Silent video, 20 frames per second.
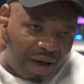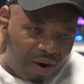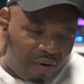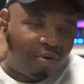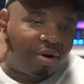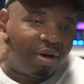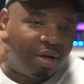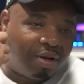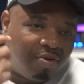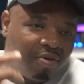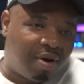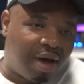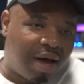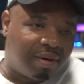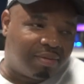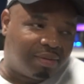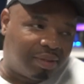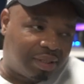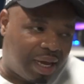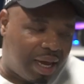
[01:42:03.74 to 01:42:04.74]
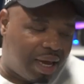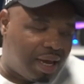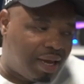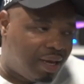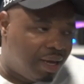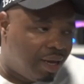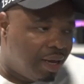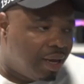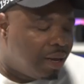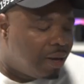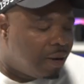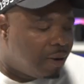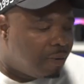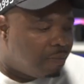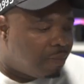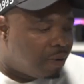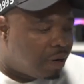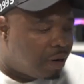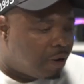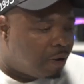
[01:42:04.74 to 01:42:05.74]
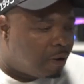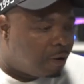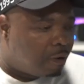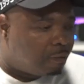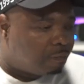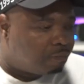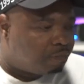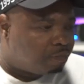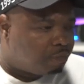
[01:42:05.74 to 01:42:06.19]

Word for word: Uncle, you know what I'm saying? But uh